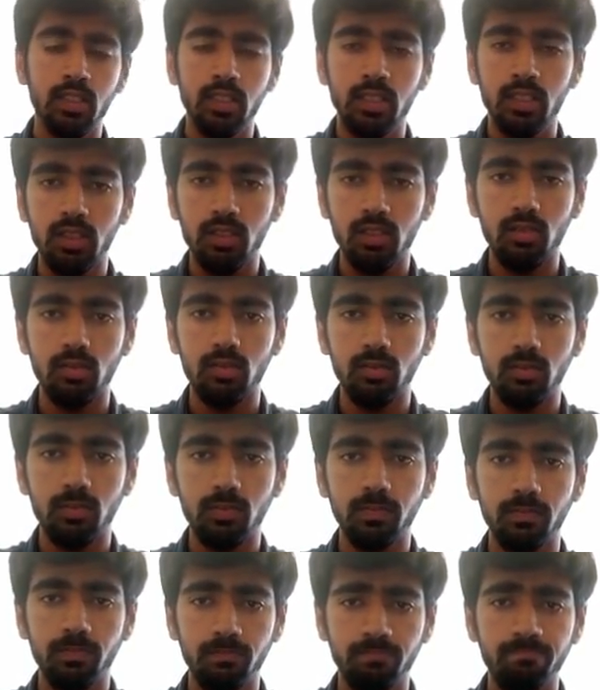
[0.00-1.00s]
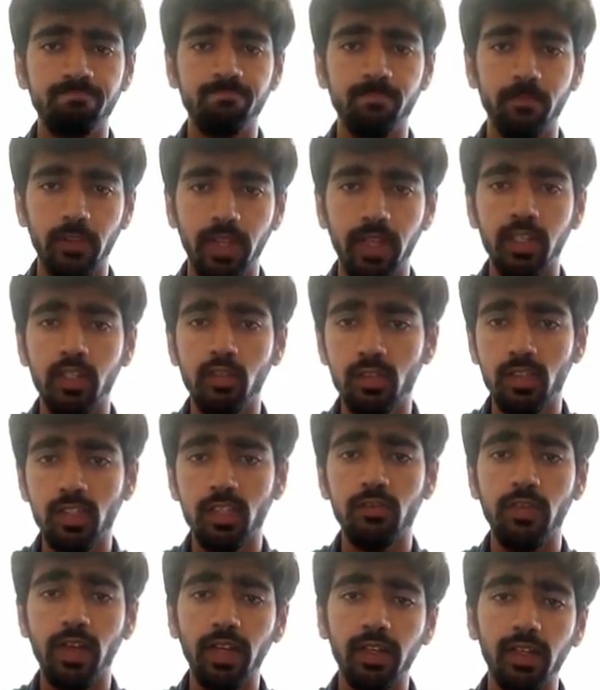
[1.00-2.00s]
So we can use
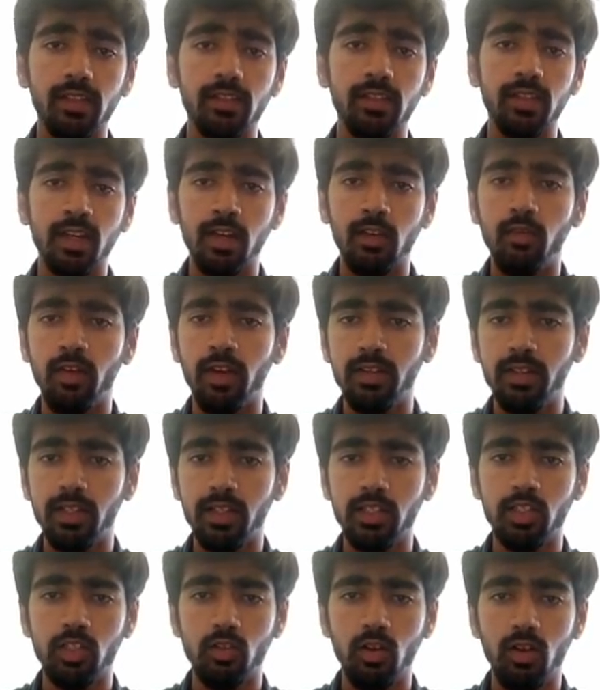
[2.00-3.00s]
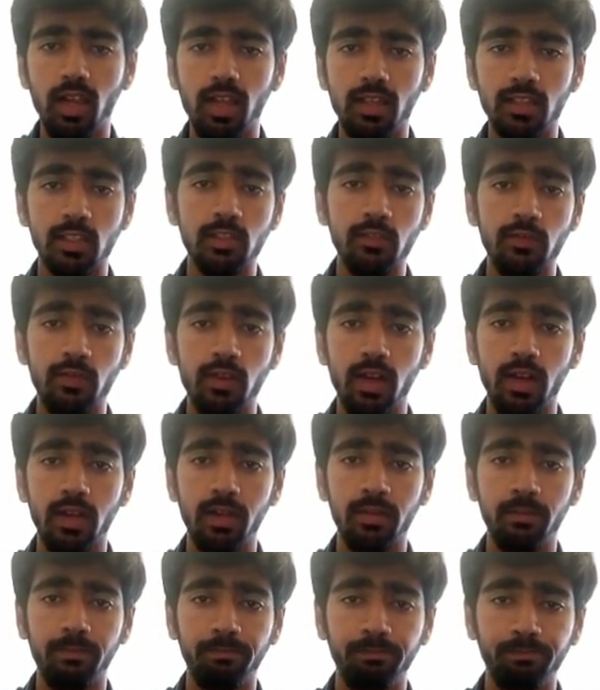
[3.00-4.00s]
this factor as an advantage to
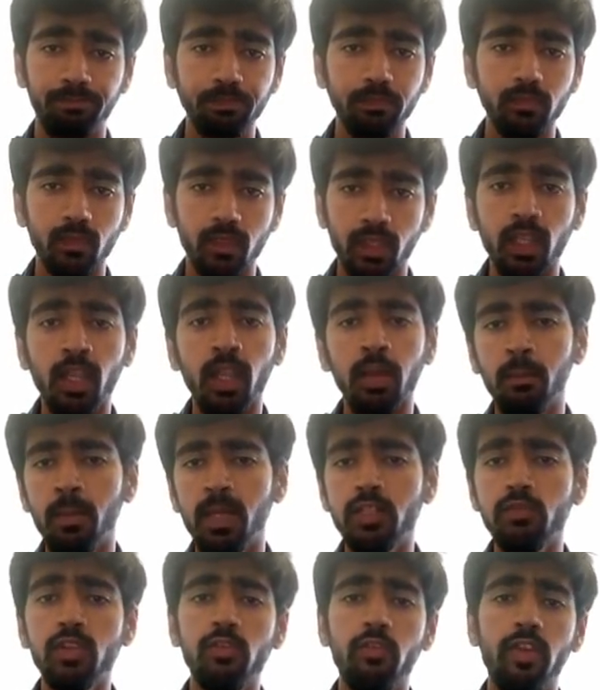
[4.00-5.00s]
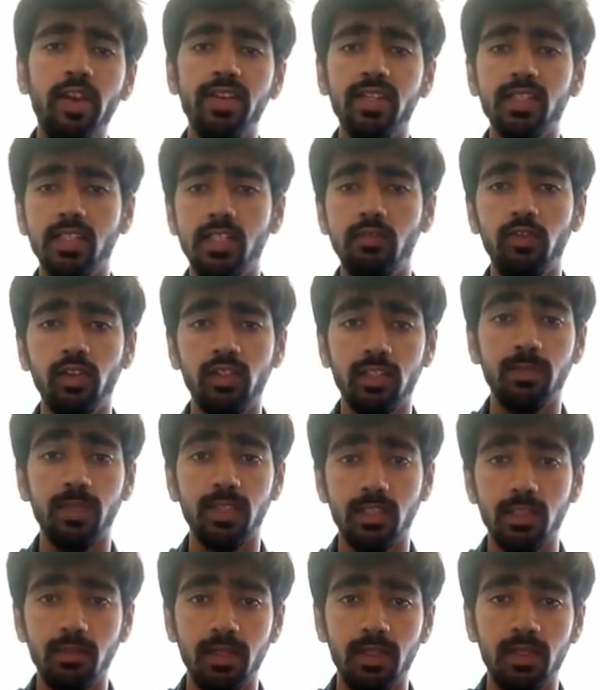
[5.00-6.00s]
classify between various different
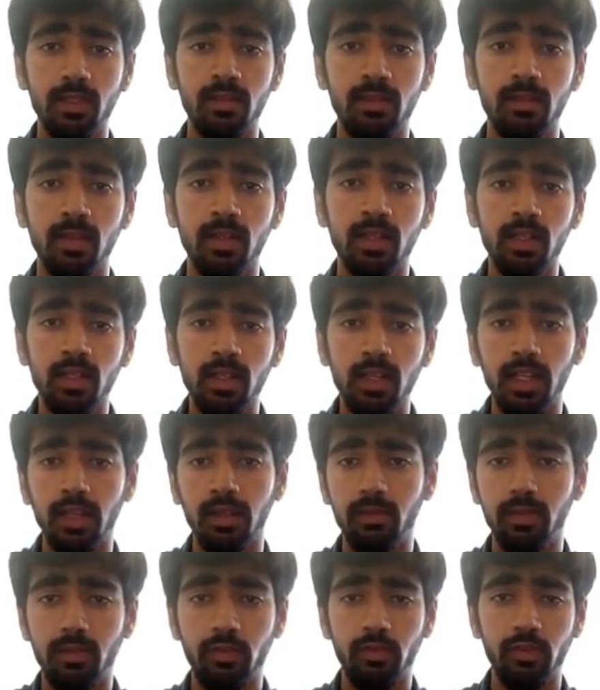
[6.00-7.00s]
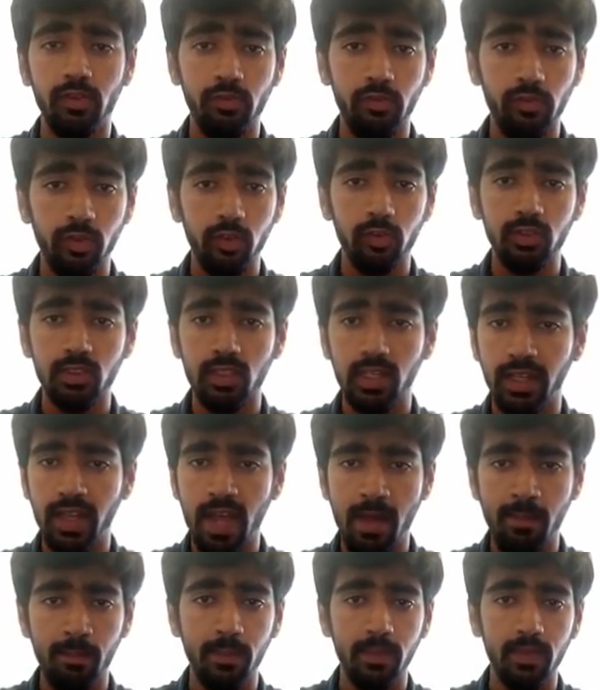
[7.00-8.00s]
specimen, like different fruits like
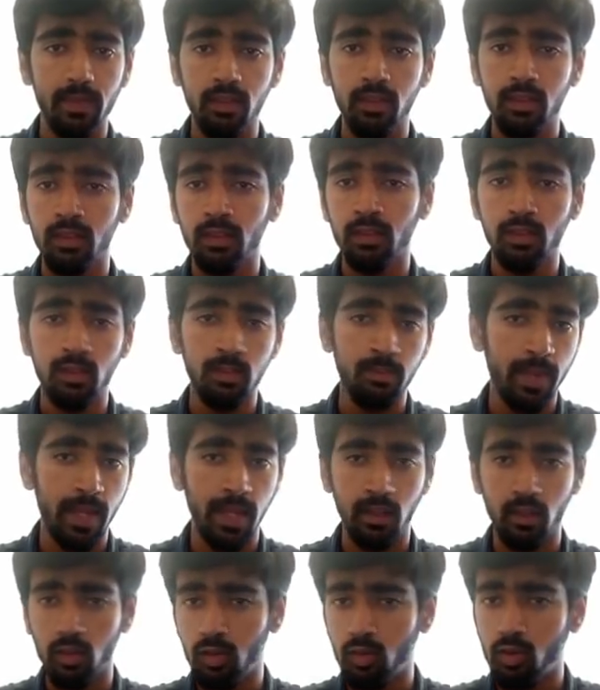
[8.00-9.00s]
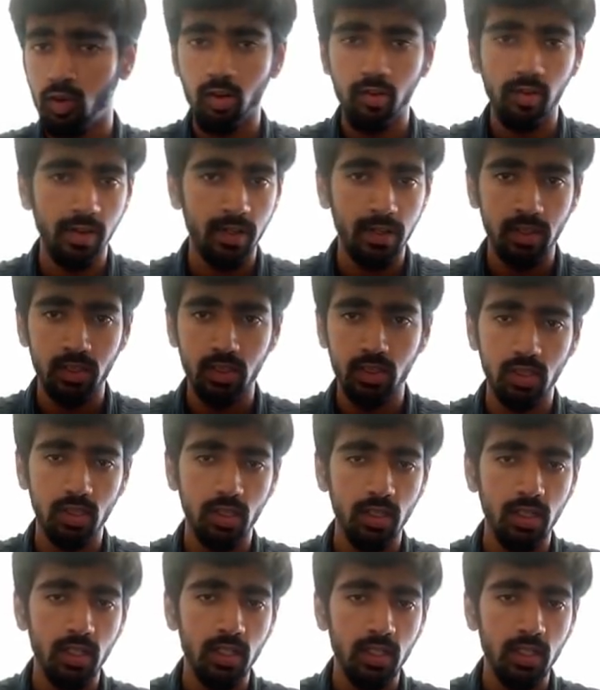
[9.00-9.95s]
apple, mango, orange.